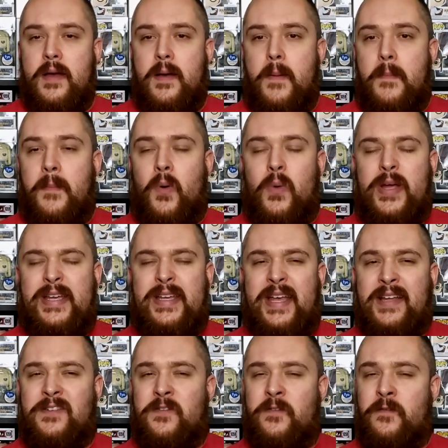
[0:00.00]
but we
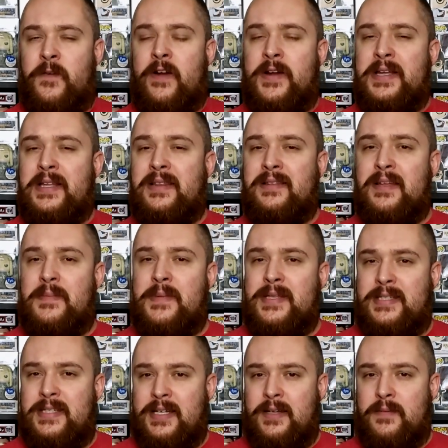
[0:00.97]
get very
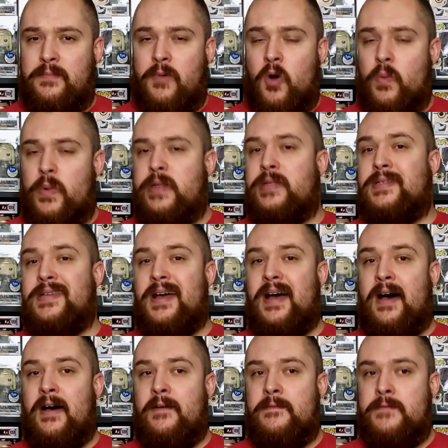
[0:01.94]
limited moments
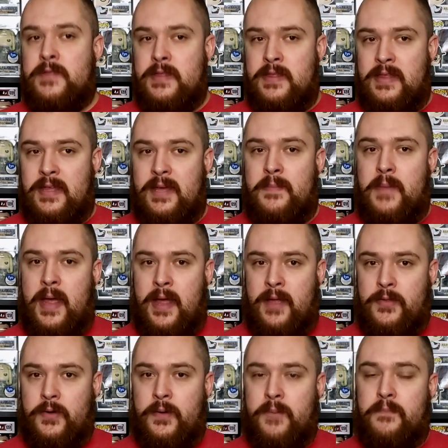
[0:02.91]
of them
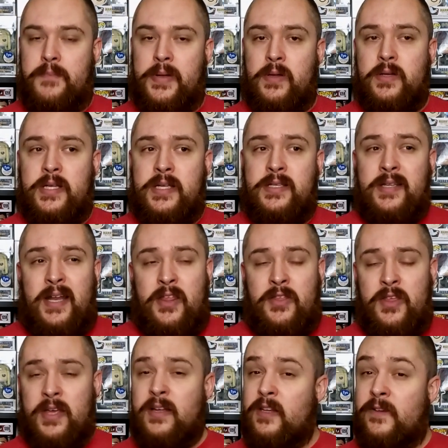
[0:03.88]
and their abilities, and I
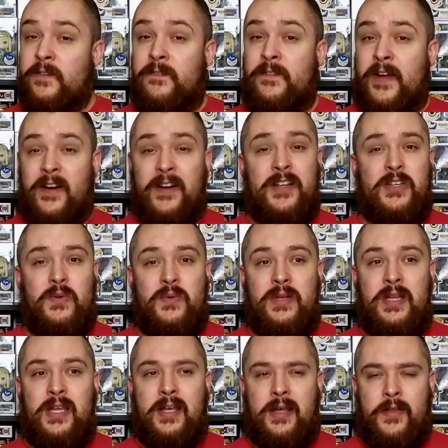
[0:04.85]
think it's very
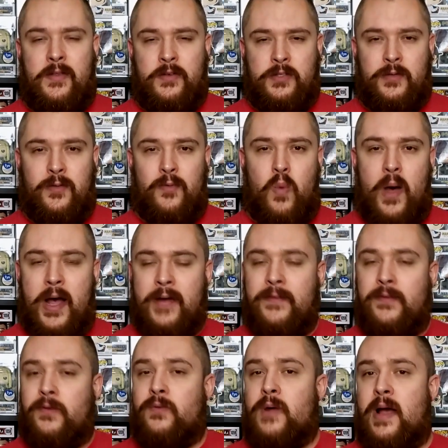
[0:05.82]
unique, and there's a wide
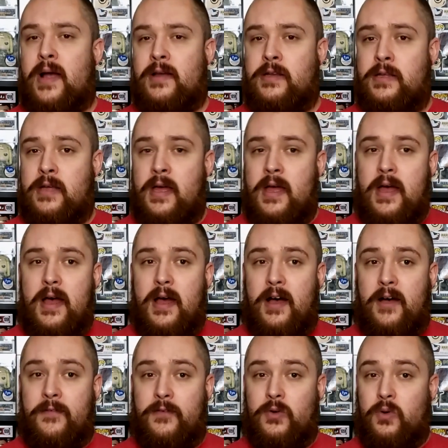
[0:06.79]
variety
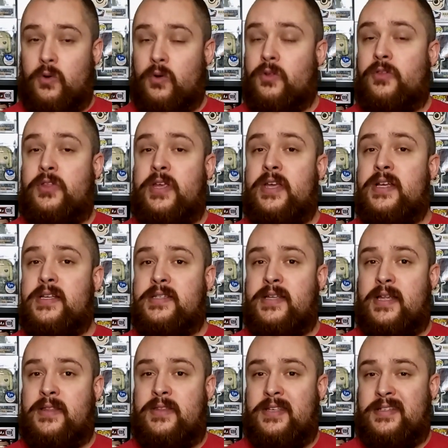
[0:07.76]
of cool things
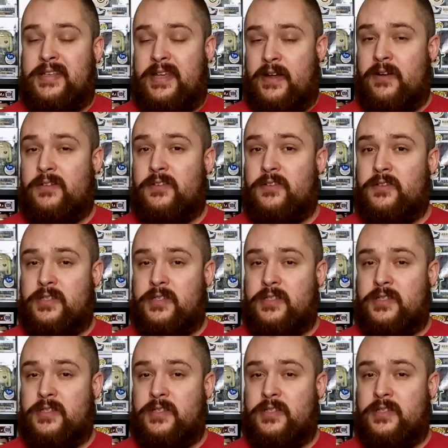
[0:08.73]
that these characters